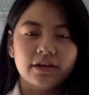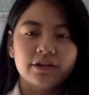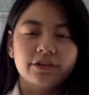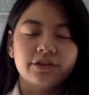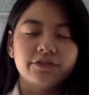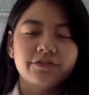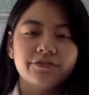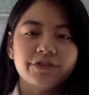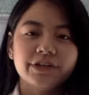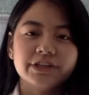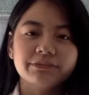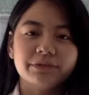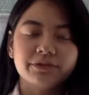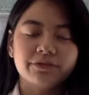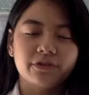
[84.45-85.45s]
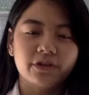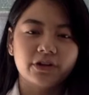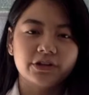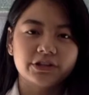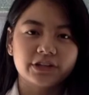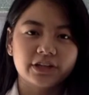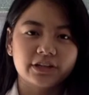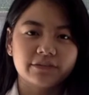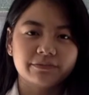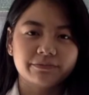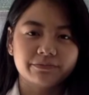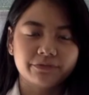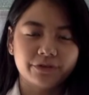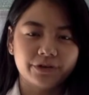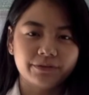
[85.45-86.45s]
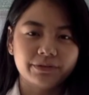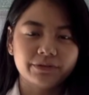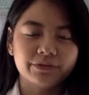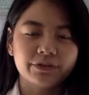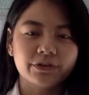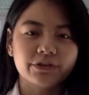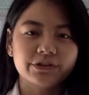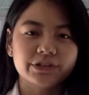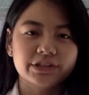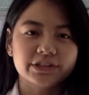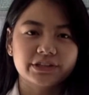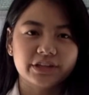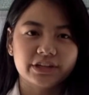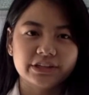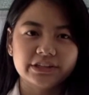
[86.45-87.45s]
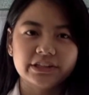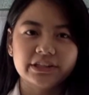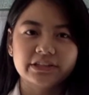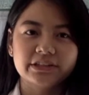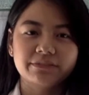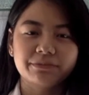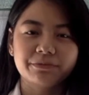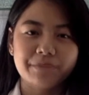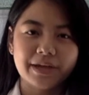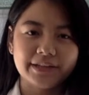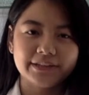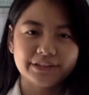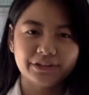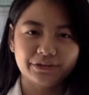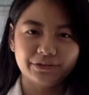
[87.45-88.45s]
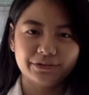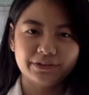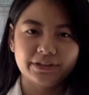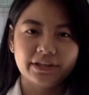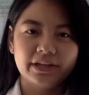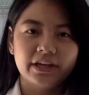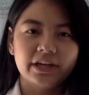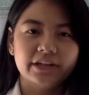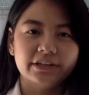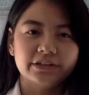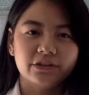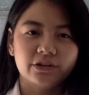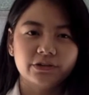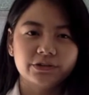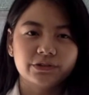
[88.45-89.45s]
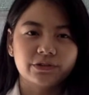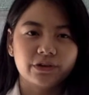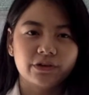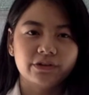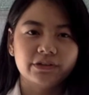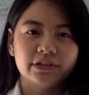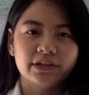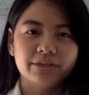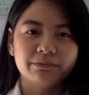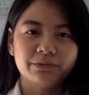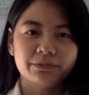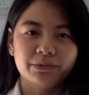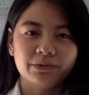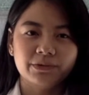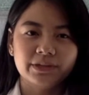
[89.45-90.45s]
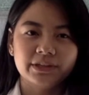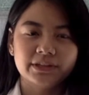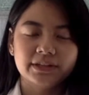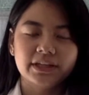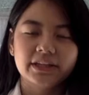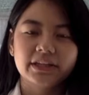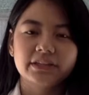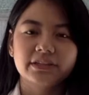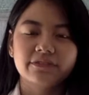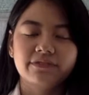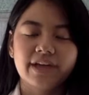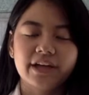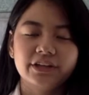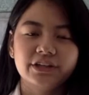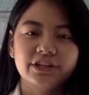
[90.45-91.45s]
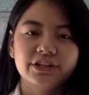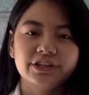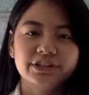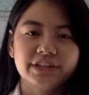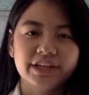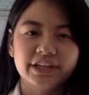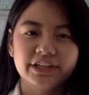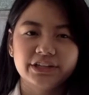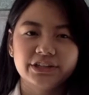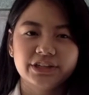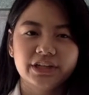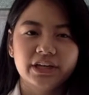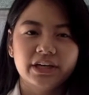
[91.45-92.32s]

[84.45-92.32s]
The first morphological form that we're going to discuss is the promastigote. It is also called the leptomonas. It is a flagellar stage.